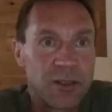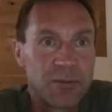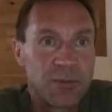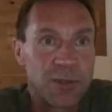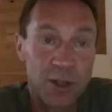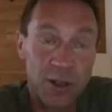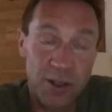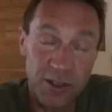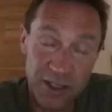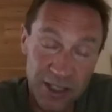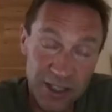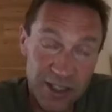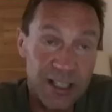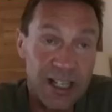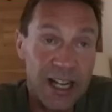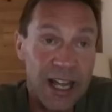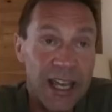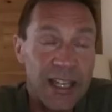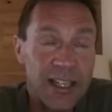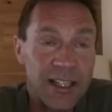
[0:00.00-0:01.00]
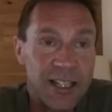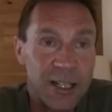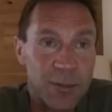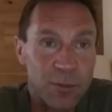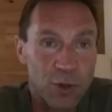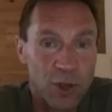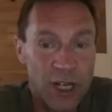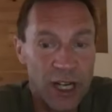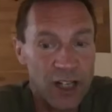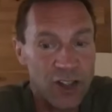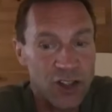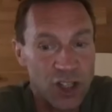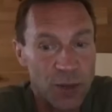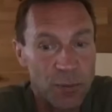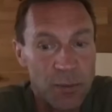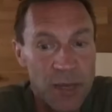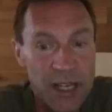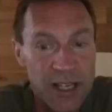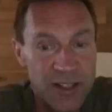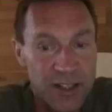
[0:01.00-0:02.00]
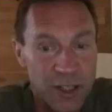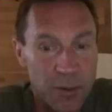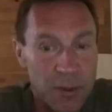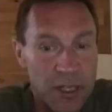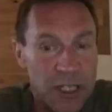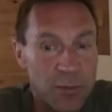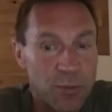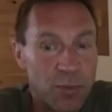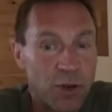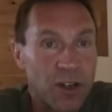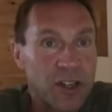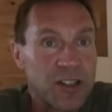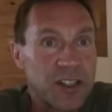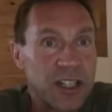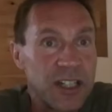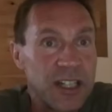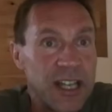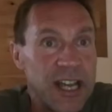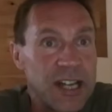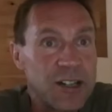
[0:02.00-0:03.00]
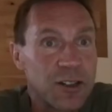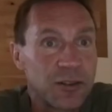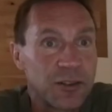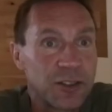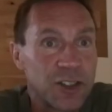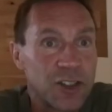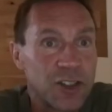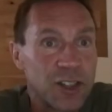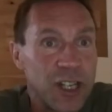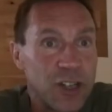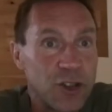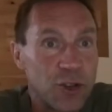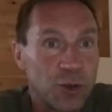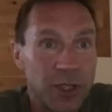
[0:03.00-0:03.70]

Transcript: because it's likely that Pogacar makes 20 points at the end of the stage.